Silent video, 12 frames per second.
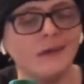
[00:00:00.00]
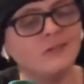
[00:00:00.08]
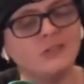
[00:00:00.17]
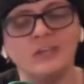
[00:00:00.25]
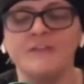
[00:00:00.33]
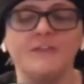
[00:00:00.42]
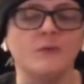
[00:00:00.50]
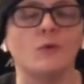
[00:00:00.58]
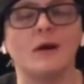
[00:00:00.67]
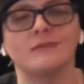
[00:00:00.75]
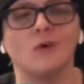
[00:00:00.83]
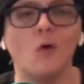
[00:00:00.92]

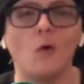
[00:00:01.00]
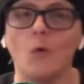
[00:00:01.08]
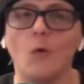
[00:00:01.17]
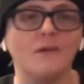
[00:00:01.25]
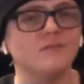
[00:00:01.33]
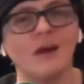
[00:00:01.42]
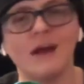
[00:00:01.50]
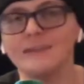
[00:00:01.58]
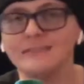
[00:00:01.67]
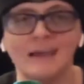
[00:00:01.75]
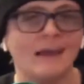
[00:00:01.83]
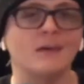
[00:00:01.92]
Gfuel as a whole, I've
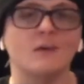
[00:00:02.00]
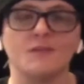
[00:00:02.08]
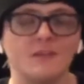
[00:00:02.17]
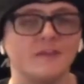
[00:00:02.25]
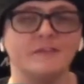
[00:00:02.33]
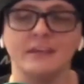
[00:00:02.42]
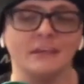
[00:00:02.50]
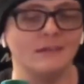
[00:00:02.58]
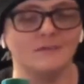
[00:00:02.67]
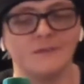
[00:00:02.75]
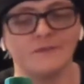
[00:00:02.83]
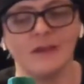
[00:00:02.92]
tried 10 or 15
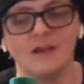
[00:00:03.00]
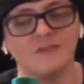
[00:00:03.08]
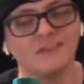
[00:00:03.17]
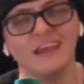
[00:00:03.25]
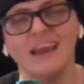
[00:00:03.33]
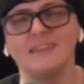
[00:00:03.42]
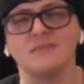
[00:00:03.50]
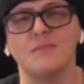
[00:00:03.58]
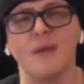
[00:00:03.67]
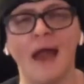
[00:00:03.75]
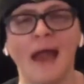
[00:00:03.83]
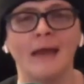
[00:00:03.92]
different flavors, and it's
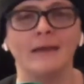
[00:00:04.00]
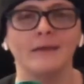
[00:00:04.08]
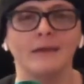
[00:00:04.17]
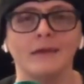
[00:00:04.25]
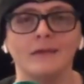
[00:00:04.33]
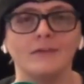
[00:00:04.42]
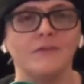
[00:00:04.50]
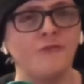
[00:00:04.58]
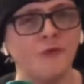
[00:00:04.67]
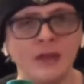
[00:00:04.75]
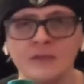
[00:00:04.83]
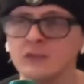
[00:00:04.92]
bad. The
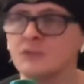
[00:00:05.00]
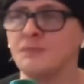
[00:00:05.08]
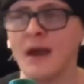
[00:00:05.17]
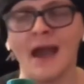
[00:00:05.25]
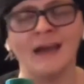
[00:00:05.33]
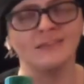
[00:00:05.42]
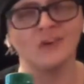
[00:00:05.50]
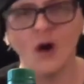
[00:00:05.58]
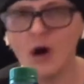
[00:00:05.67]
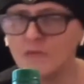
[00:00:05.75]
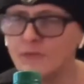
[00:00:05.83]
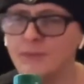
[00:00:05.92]
flavor's bad. It's
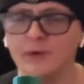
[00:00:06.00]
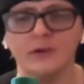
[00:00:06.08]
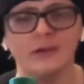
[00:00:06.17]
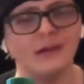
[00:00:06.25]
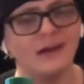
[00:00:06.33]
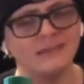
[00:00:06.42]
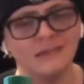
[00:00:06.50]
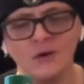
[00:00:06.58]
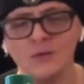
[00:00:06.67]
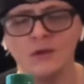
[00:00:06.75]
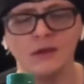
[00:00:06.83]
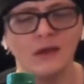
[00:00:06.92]
off-putting. I
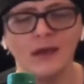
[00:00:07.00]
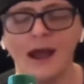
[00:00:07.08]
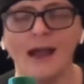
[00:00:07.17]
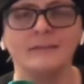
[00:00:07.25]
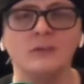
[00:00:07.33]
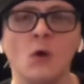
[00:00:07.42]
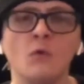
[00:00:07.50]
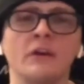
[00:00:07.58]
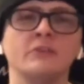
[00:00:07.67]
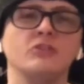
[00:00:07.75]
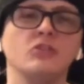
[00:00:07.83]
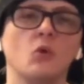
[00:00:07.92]
don't
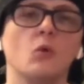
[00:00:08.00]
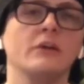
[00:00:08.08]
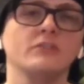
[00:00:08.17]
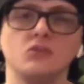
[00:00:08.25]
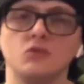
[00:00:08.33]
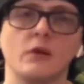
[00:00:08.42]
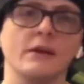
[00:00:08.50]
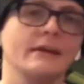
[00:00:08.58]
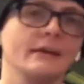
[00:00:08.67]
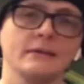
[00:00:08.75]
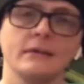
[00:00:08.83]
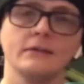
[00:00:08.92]
enjoy
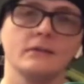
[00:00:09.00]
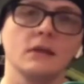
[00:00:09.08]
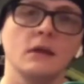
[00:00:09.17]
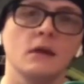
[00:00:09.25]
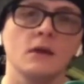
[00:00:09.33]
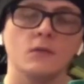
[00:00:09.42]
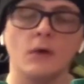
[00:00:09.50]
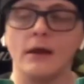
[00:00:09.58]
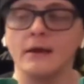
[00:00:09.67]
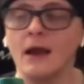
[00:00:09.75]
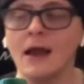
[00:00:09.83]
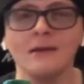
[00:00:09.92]
drinking this,
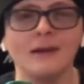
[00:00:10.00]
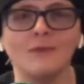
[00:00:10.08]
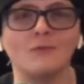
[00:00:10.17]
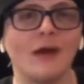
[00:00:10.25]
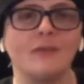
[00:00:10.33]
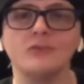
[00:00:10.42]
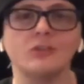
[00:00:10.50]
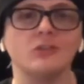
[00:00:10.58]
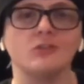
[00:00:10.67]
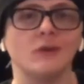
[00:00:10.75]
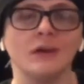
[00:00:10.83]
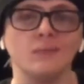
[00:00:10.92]
right? I'd rather
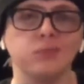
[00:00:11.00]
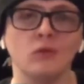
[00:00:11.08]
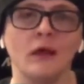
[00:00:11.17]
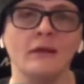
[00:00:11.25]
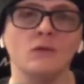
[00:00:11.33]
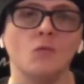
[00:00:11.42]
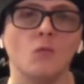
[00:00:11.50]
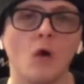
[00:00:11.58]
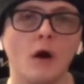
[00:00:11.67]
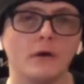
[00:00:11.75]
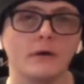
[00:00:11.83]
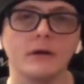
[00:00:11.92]
just drink plain
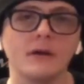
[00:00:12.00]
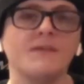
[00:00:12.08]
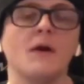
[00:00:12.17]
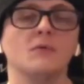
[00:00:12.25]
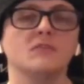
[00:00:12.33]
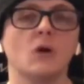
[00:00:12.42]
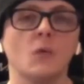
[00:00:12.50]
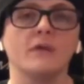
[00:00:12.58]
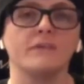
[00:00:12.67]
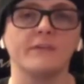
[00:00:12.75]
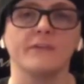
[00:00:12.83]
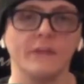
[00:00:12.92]
water if I was
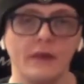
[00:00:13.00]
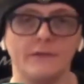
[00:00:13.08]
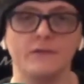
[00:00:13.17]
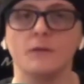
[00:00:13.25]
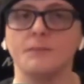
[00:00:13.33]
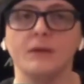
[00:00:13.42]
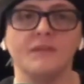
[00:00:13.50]
going for flavor.